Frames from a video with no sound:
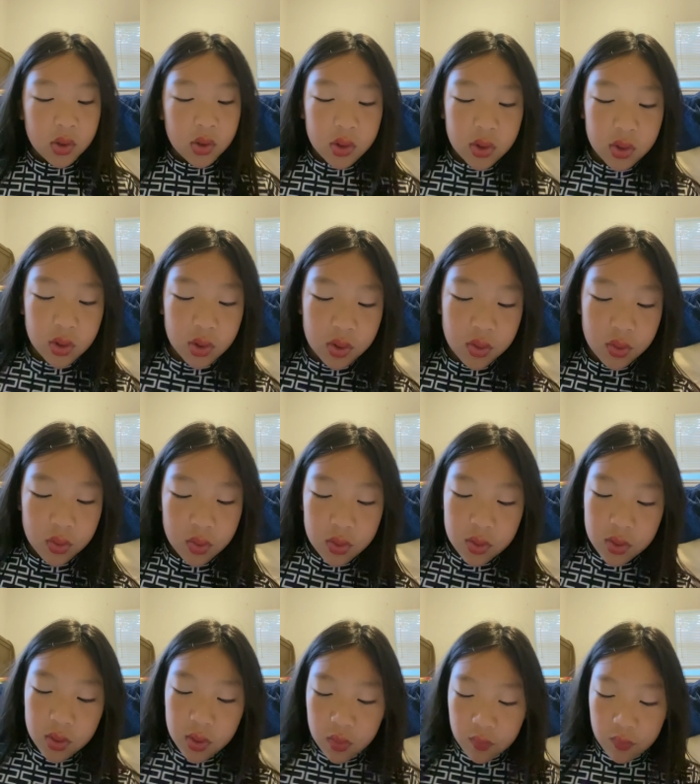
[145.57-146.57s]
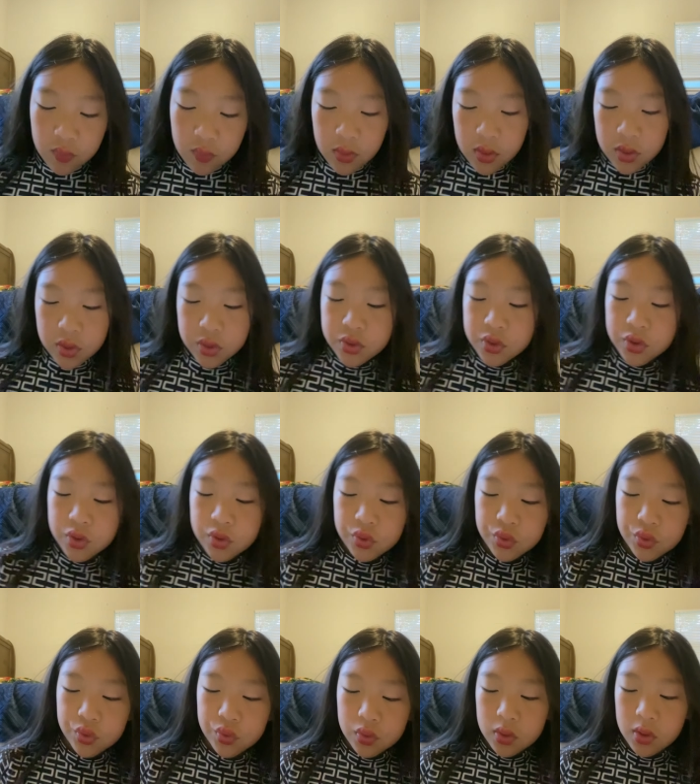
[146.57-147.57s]
You're the only one
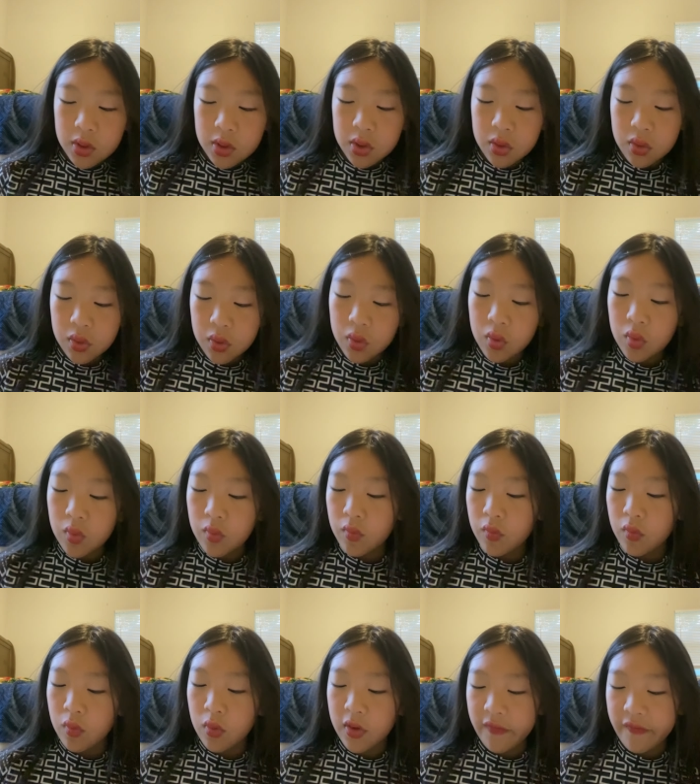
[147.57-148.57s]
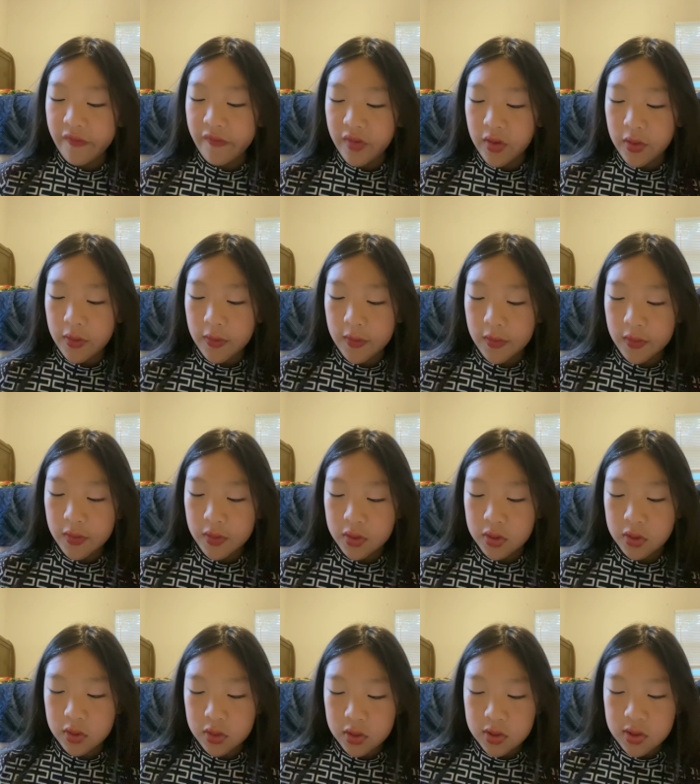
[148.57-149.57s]
truly worthy,
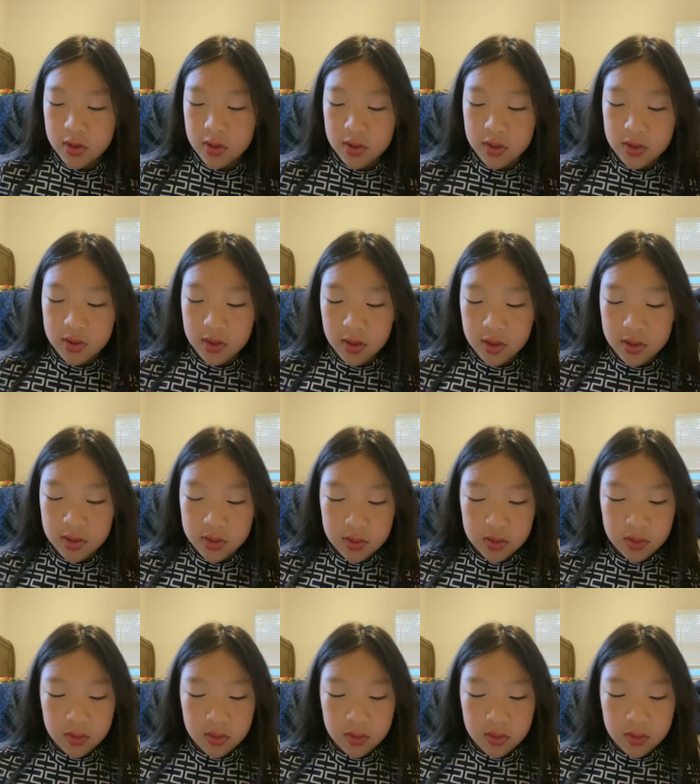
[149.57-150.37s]
Jesus.